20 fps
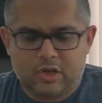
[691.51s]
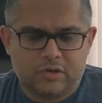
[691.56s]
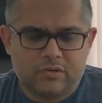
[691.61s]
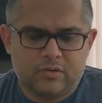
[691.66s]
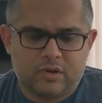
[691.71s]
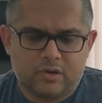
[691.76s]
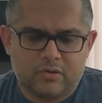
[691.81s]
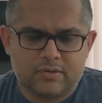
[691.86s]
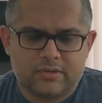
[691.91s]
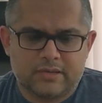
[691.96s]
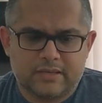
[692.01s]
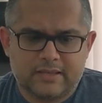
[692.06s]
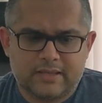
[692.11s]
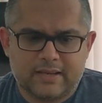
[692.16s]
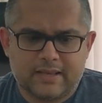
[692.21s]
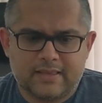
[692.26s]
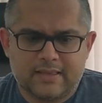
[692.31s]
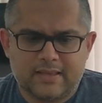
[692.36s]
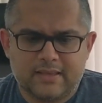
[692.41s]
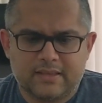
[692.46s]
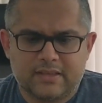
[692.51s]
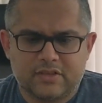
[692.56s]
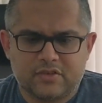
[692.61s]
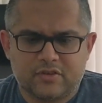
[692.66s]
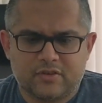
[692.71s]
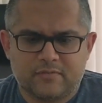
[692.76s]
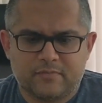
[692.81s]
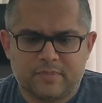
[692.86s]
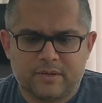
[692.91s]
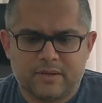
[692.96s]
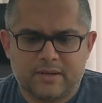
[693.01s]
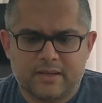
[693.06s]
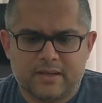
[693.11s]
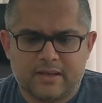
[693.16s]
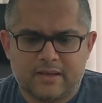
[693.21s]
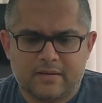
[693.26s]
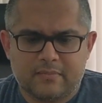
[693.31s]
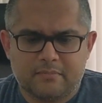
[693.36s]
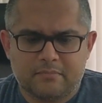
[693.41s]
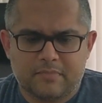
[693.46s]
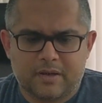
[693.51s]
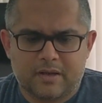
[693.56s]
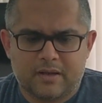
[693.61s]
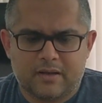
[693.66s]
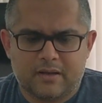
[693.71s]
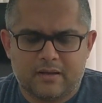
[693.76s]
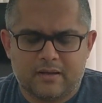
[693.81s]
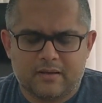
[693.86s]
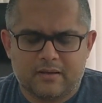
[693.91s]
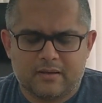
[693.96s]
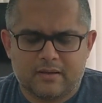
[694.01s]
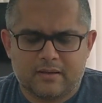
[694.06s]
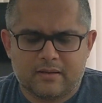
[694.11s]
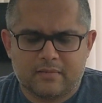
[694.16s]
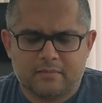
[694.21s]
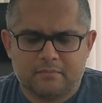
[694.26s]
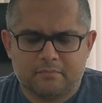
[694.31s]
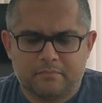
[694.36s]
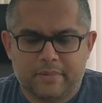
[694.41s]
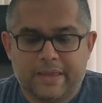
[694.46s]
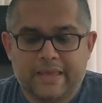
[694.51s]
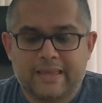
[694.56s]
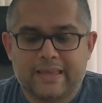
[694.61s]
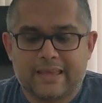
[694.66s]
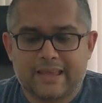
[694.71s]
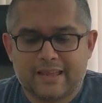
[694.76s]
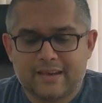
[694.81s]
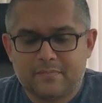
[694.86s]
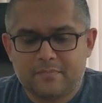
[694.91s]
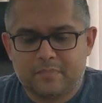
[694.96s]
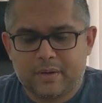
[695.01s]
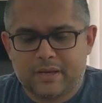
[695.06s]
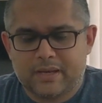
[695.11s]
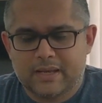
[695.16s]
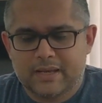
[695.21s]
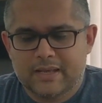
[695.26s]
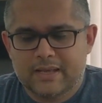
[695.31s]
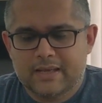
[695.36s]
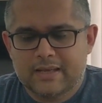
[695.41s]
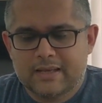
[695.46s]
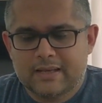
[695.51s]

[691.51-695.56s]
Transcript: Not to say that I think this should have been a big hit, but